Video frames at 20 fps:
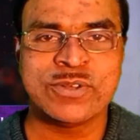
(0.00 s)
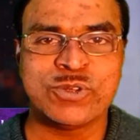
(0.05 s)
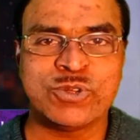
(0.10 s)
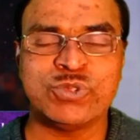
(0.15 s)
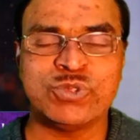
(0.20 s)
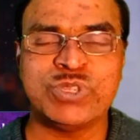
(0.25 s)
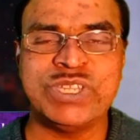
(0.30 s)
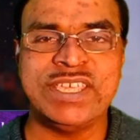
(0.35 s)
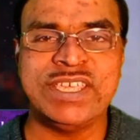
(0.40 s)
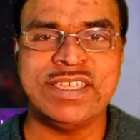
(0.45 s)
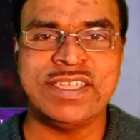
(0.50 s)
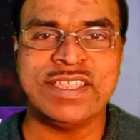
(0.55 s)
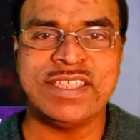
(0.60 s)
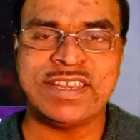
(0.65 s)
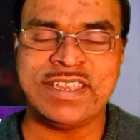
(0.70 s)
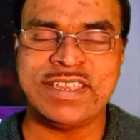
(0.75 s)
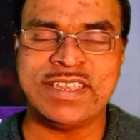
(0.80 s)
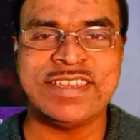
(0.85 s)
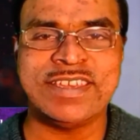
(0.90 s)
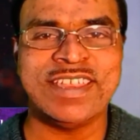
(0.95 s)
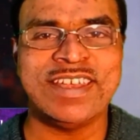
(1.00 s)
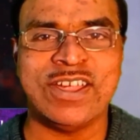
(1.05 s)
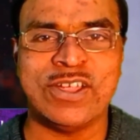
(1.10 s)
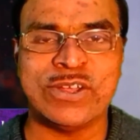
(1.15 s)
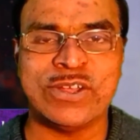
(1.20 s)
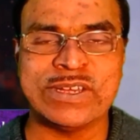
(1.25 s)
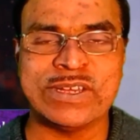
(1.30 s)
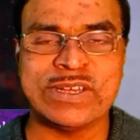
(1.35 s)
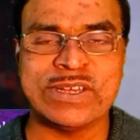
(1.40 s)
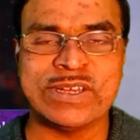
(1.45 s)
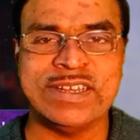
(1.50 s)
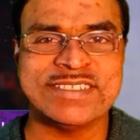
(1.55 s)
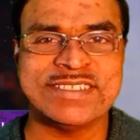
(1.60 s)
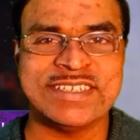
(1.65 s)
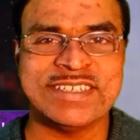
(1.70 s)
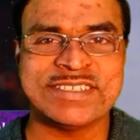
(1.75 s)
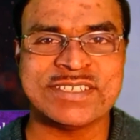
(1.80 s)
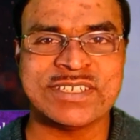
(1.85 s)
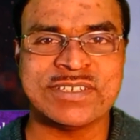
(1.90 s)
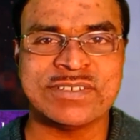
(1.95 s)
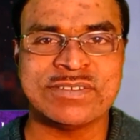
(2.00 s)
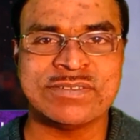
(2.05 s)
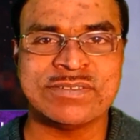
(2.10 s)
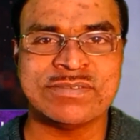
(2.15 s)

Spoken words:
to the retail organization.